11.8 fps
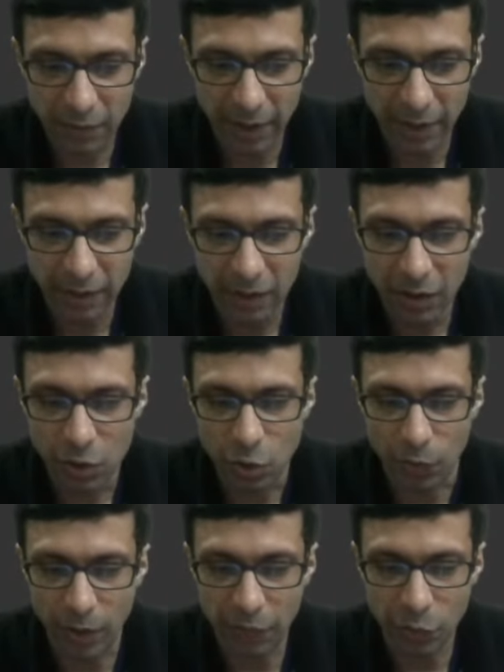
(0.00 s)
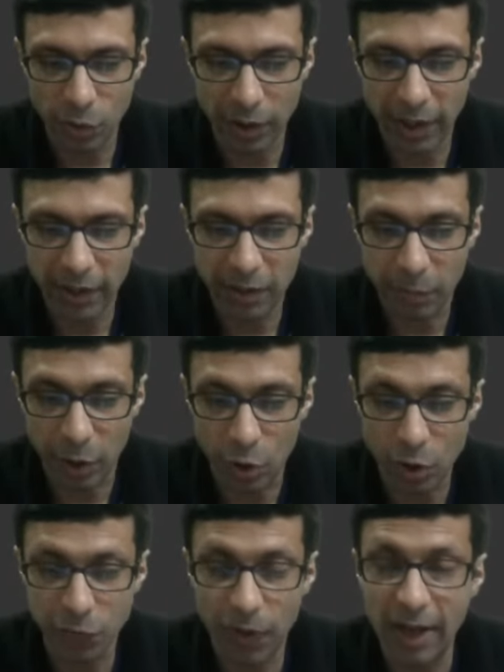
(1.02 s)
right? So we have to take,
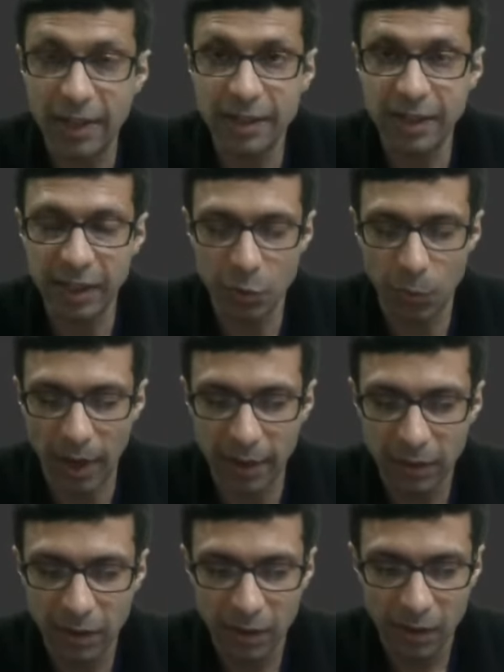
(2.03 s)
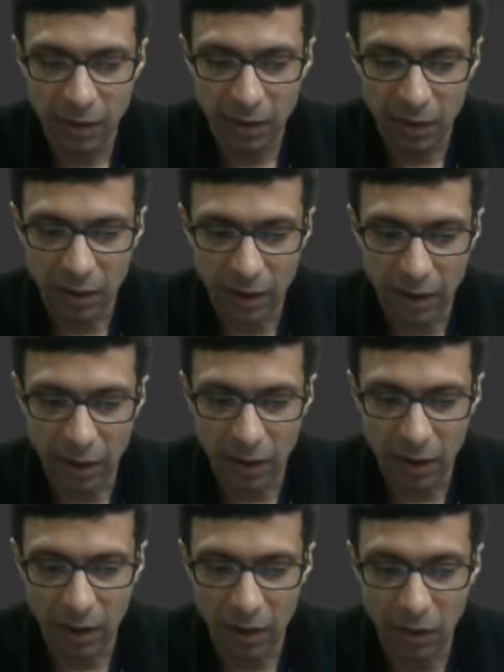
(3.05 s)
because valency is one
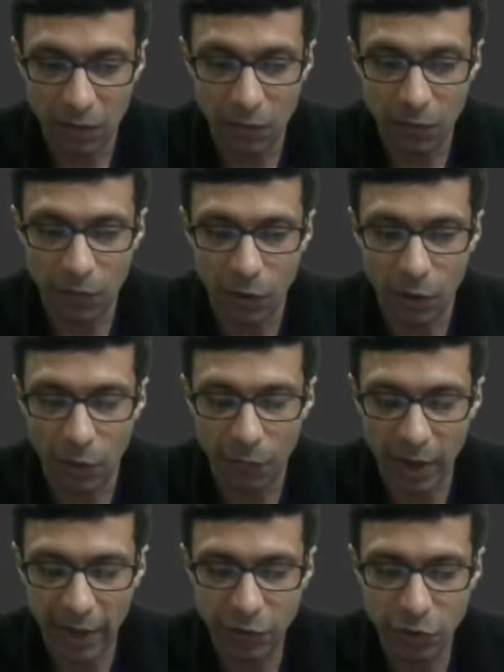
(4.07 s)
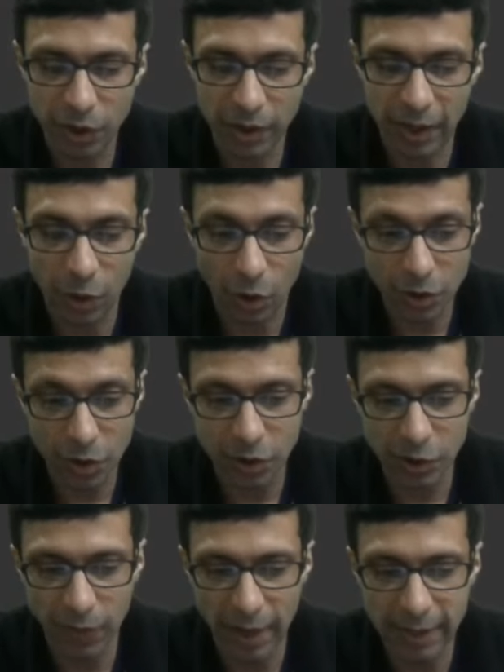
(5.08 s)
uh, of hydrogen and
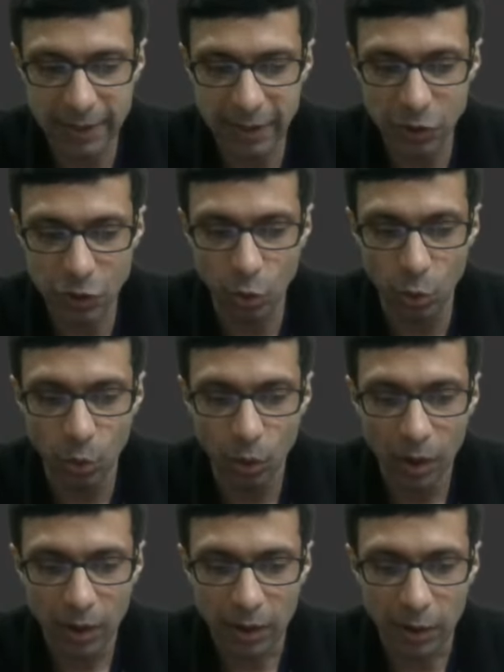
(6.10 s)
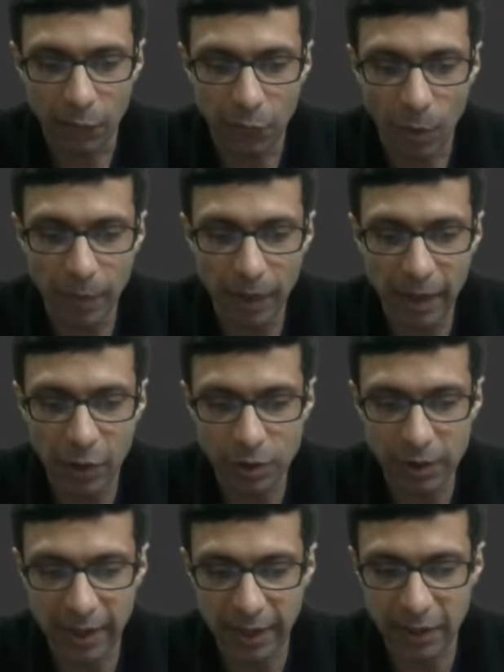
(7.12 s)
oxygen's valency is two, the formula
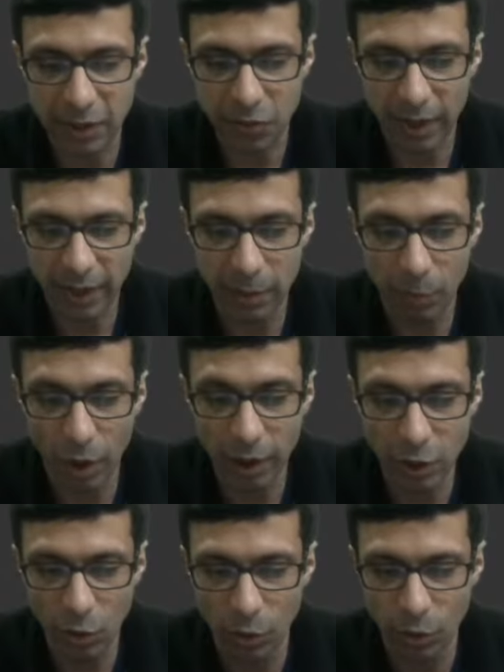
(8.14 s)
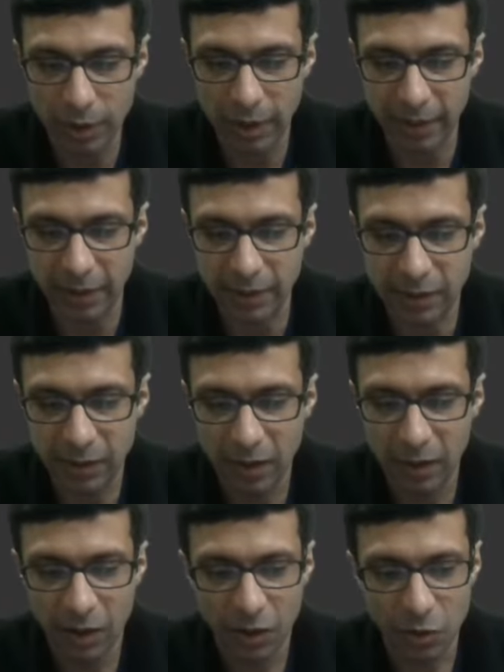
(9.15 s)
looks like this, right? The molecule looks like this.
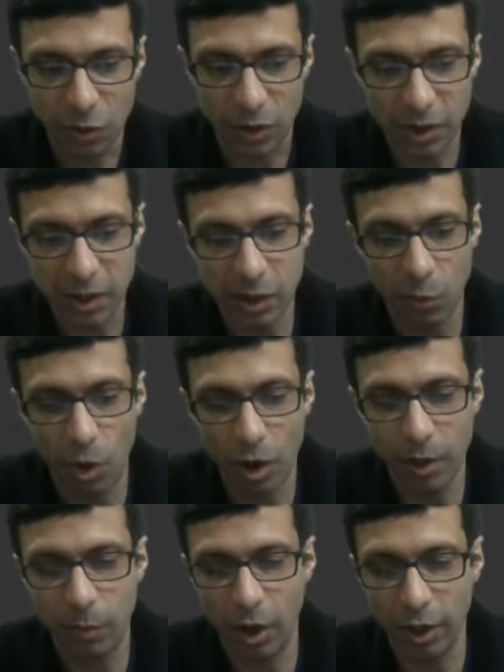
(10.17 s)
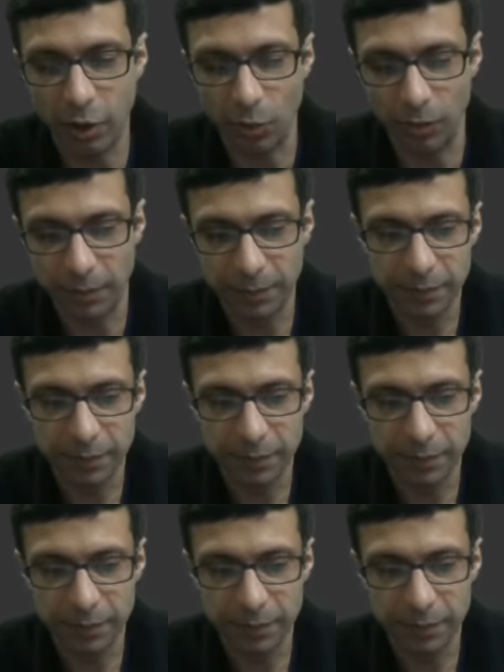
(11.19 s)
So this is the water molecule,